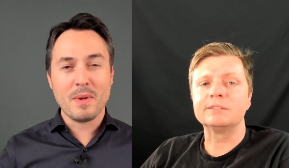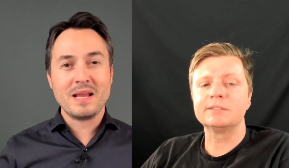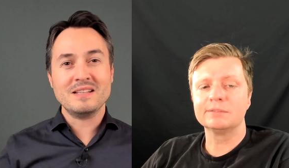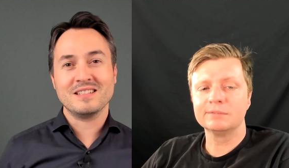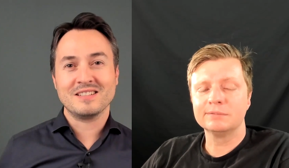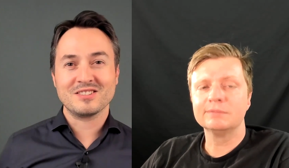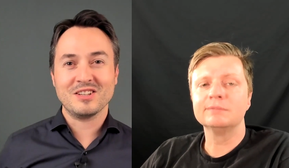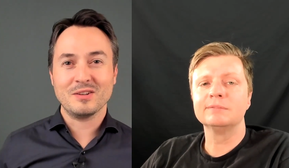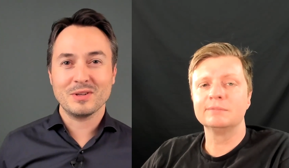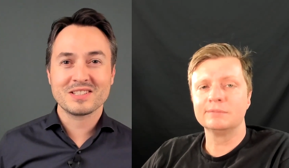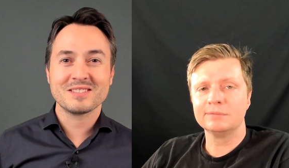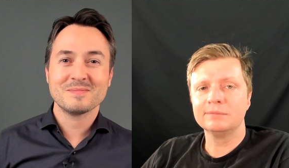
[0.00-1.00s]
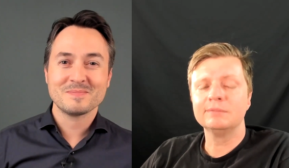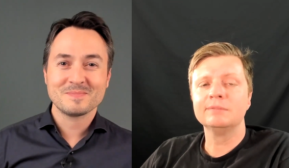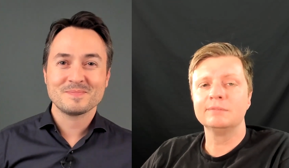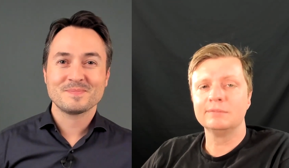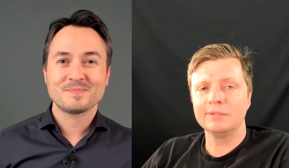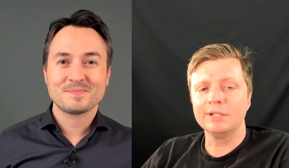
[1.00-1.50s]
Speaker 1: amazing service.
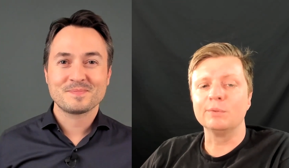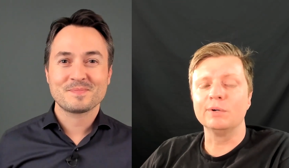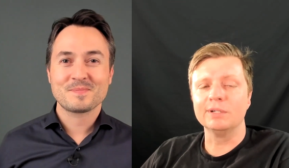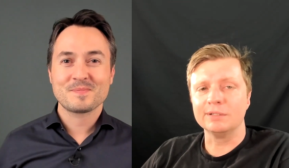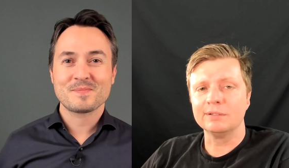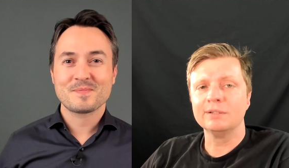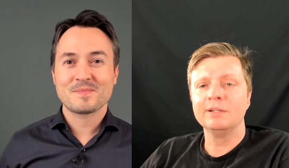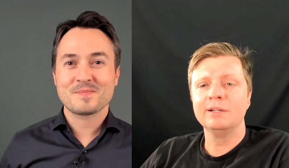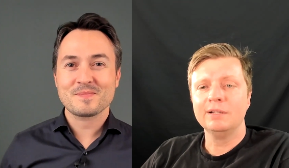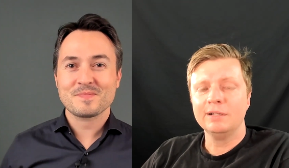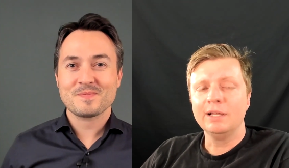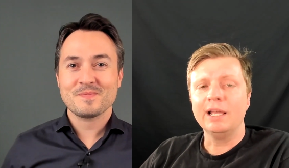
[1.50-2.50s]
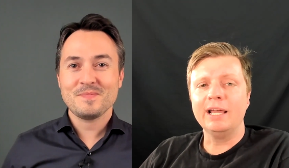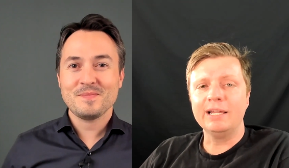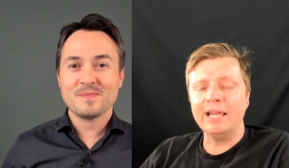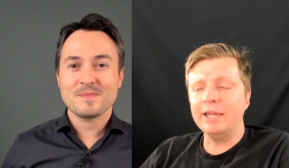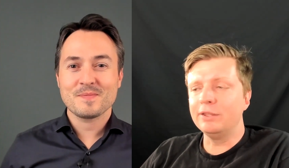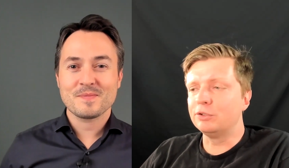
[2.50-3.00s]
Speaker 2: It would.
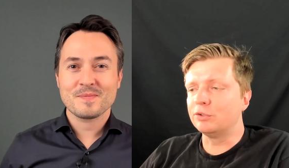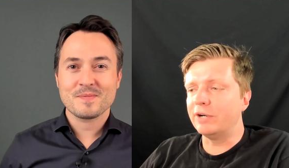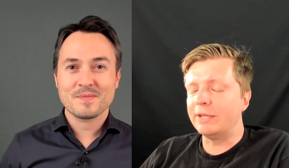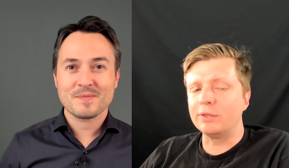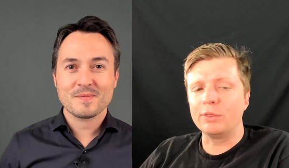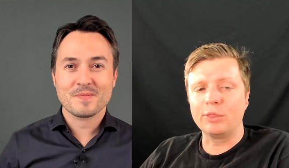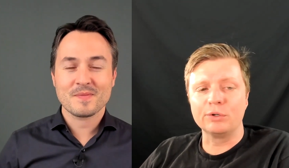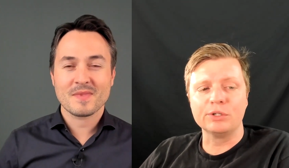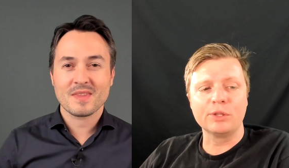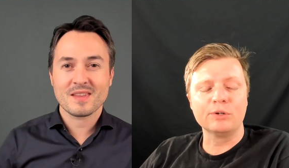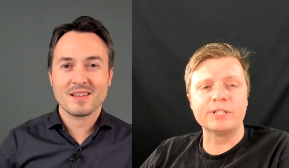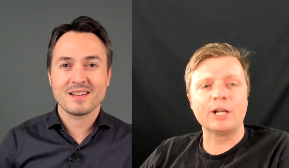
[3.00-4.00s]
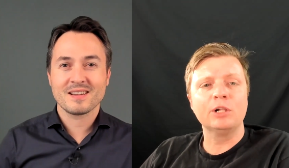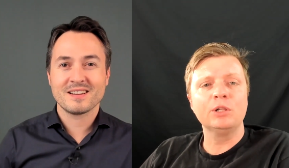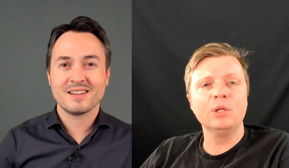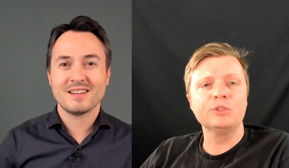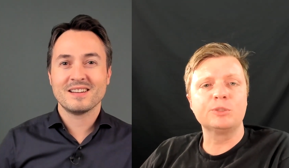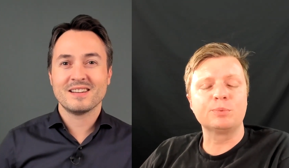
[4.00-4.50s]
And, and, you're right that there there's like
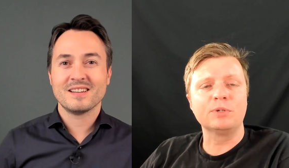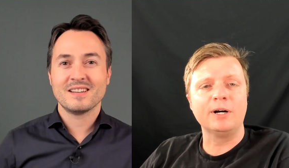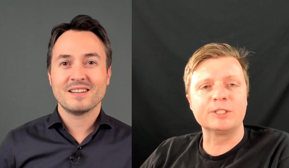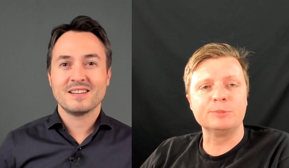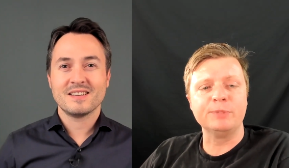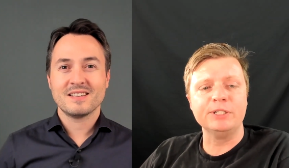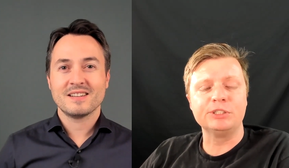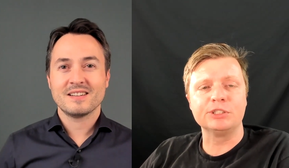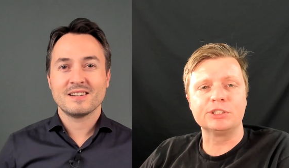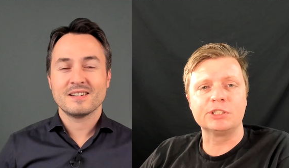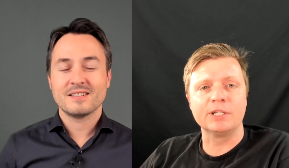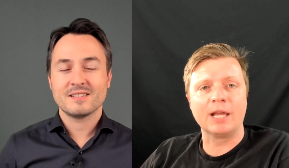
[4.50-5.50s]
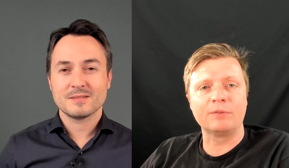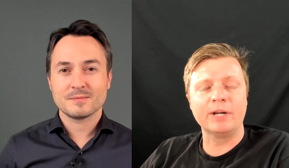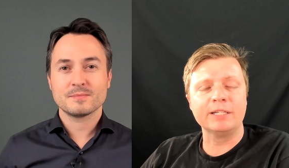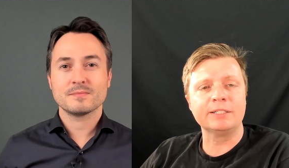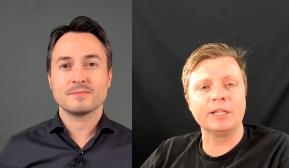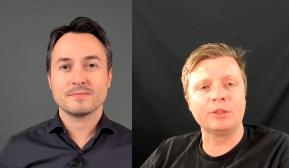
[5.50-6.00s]
close approximations to that,
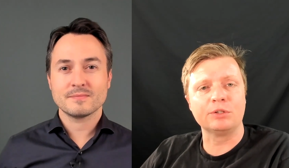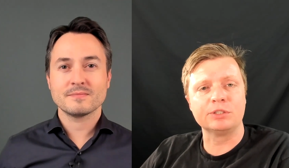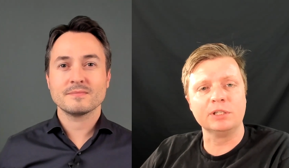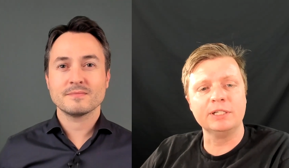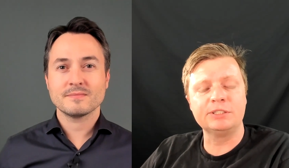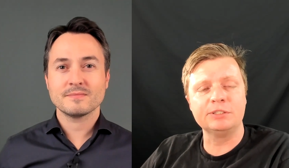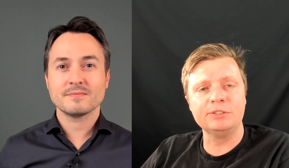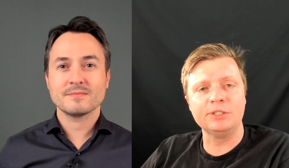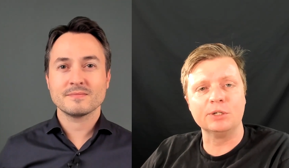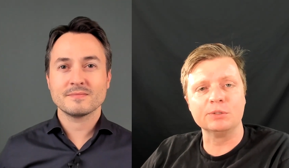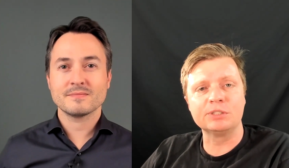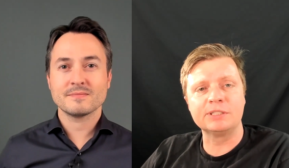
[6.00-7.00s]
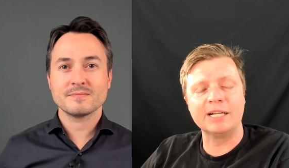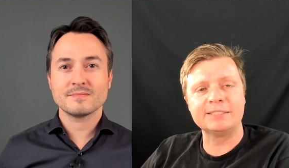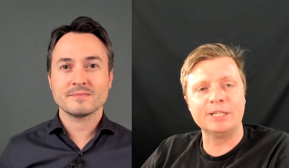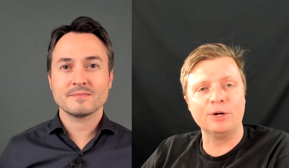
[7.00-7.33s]
right? Like that there's listen notes. That's